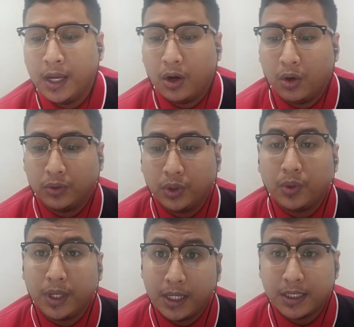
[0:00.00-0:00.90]
Although
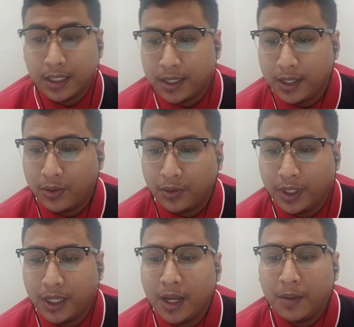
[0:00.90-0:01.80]
it is a
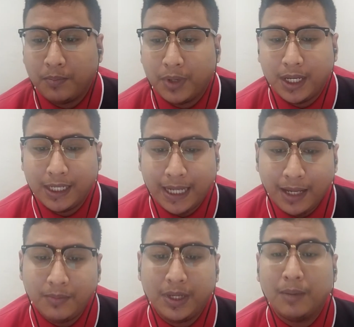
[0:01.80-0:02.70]
theory, but it
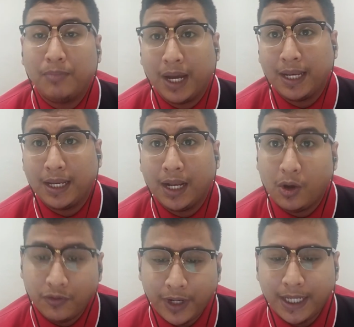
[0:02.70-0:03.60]
can be applied in
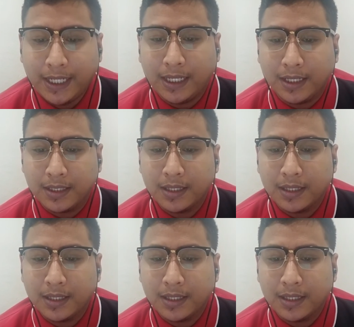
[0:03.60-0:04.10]
our findings.